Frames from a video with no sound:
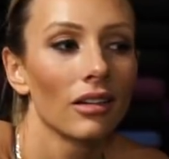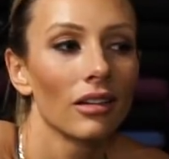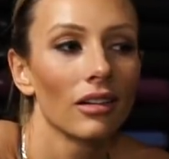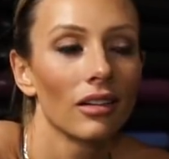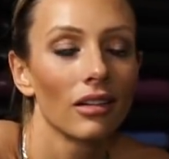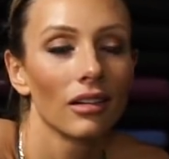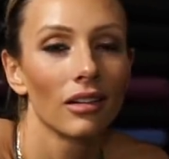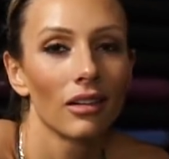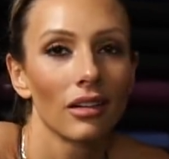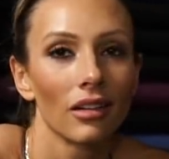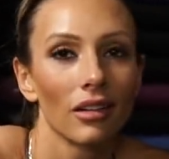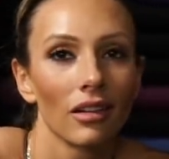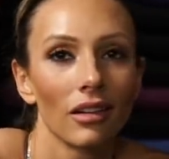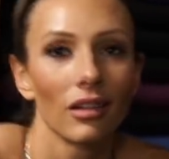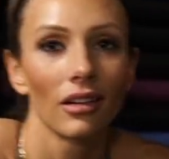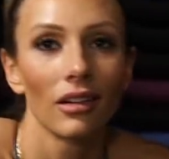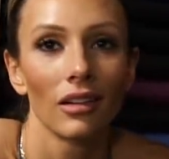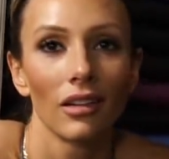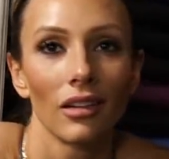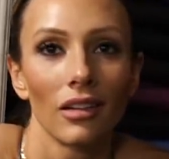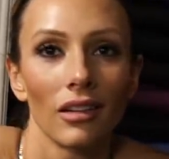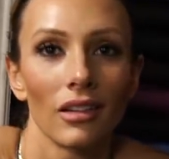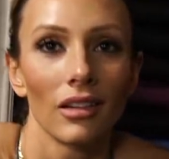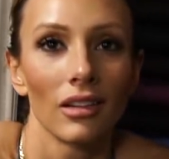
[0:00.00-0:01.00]
people have
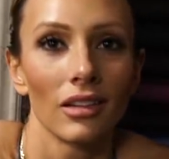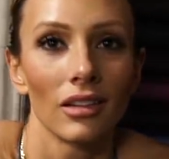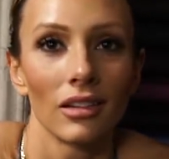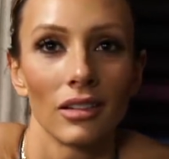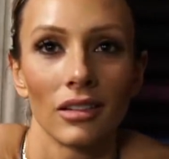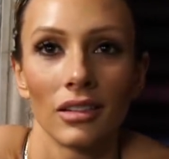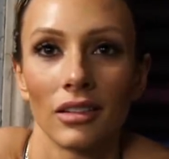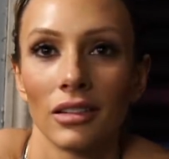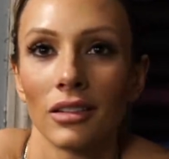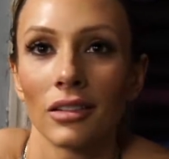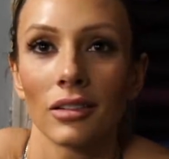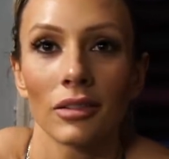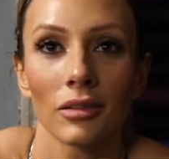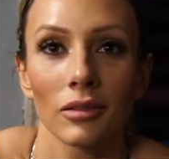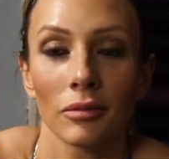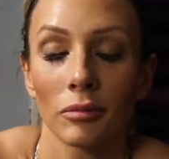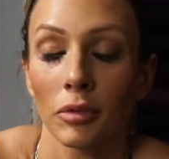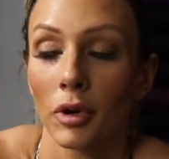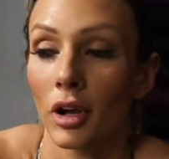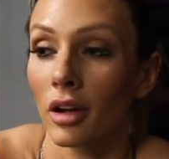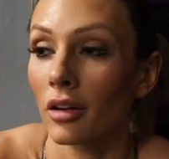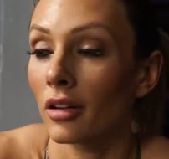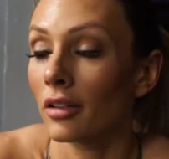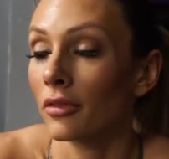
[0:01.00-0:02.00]
never heard before.
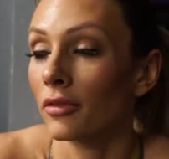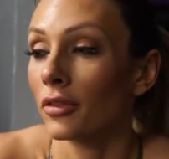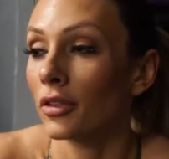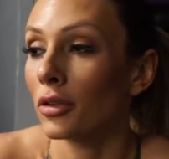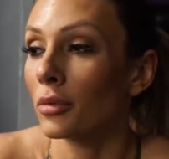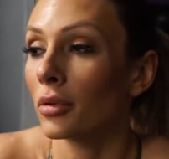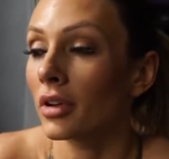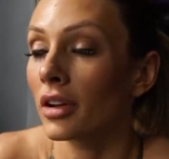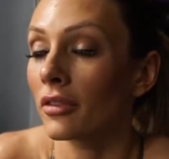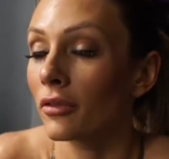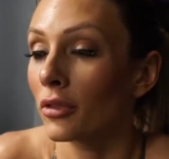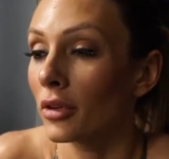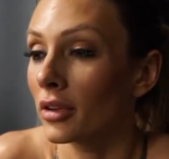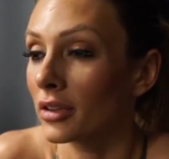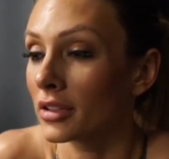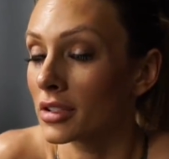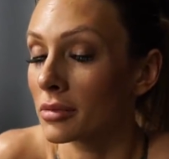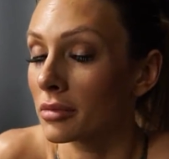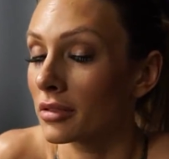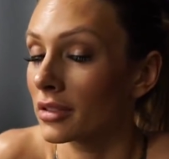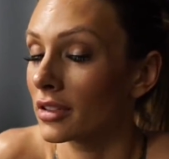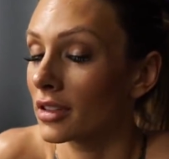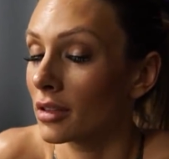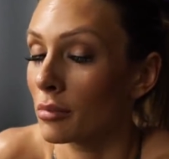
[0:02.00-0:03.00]
If you would have went
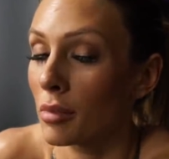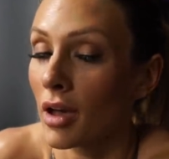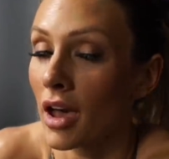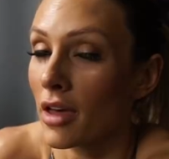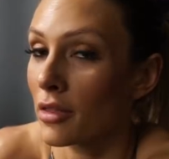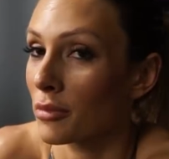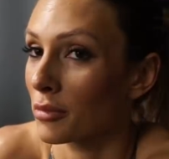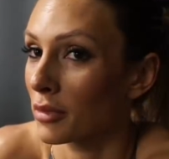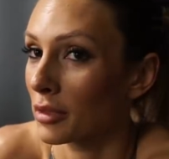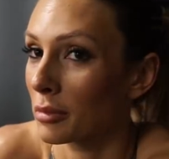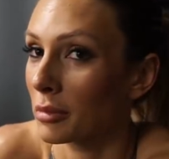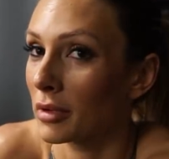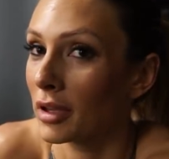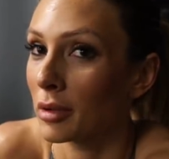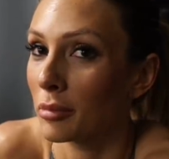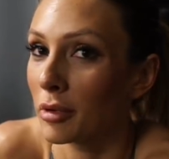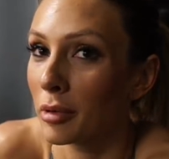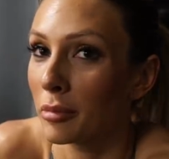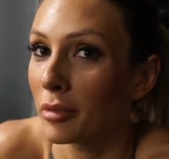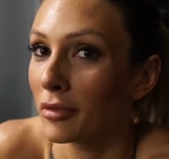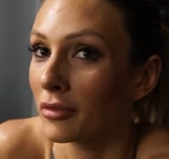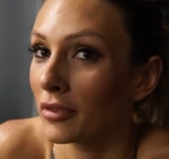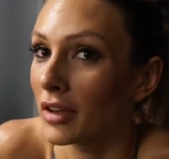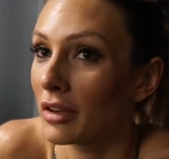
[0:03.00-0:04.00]
to the bathroom with me,
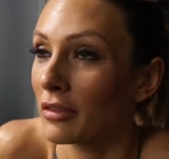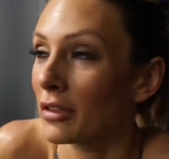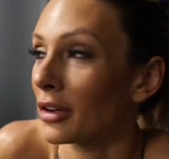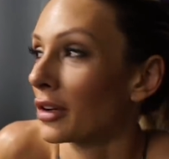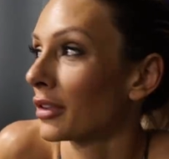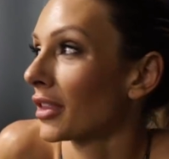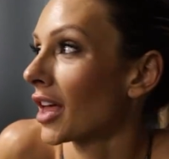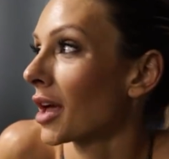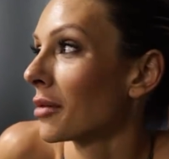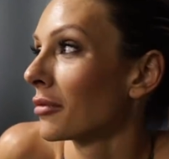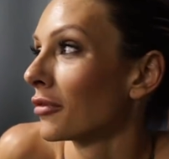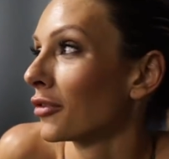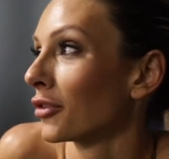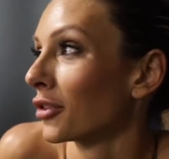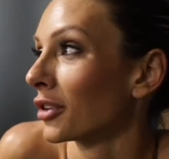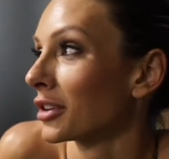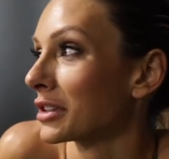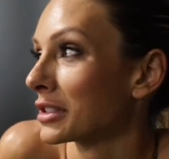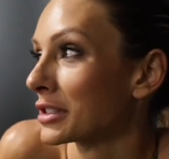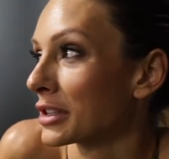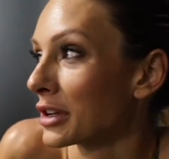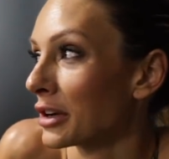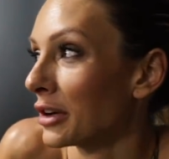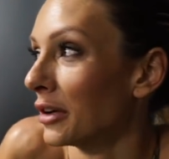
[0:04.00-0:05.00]
people have never heard that
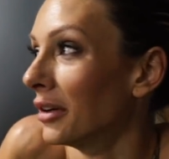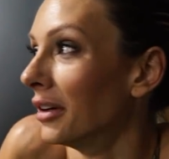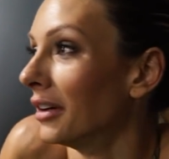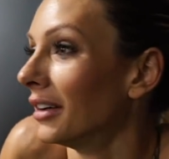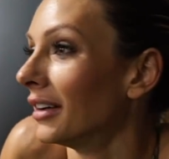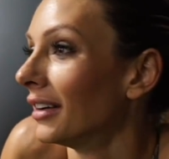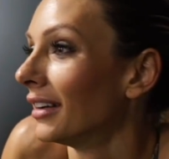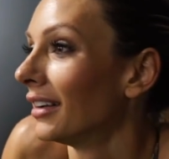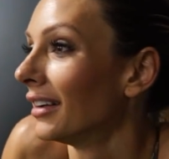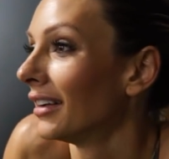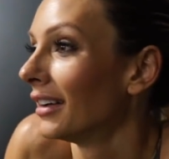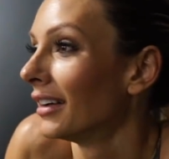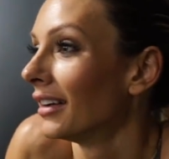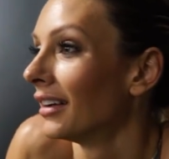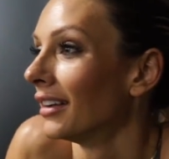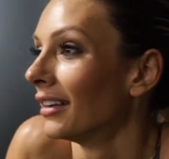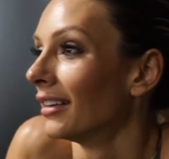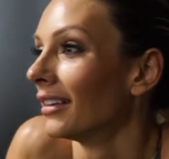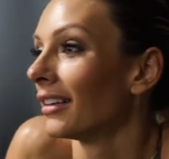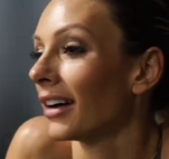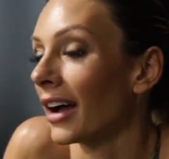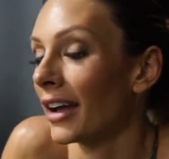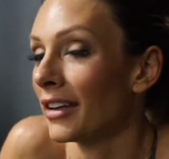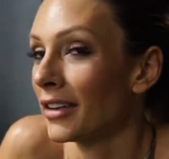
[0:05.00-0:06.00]
before. So
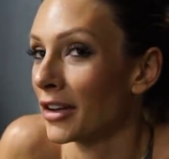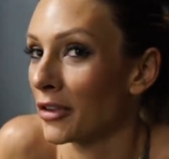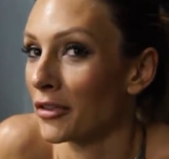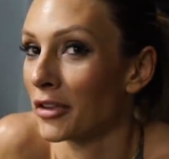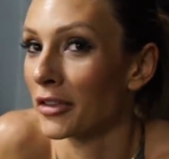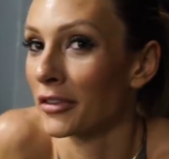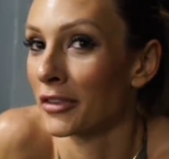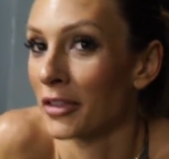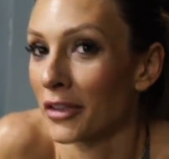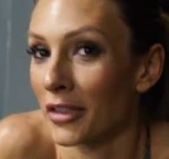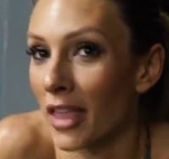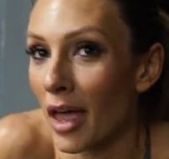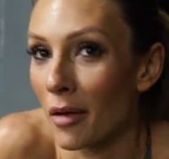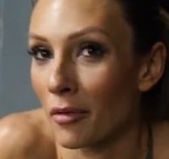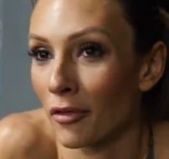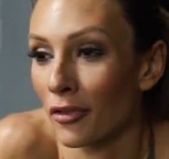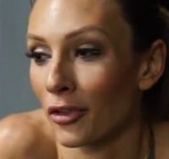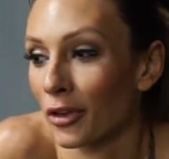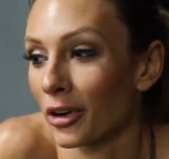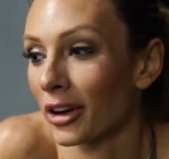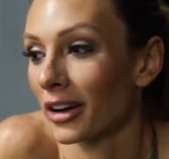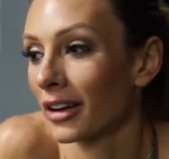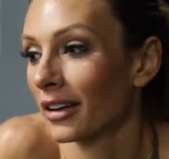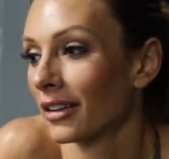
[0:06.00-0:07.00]
I never even heard that
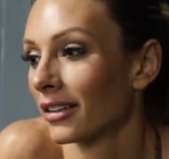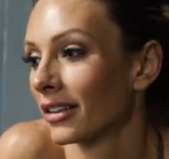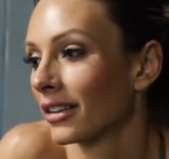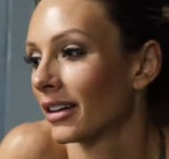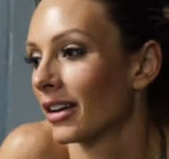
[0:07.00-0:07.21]
before.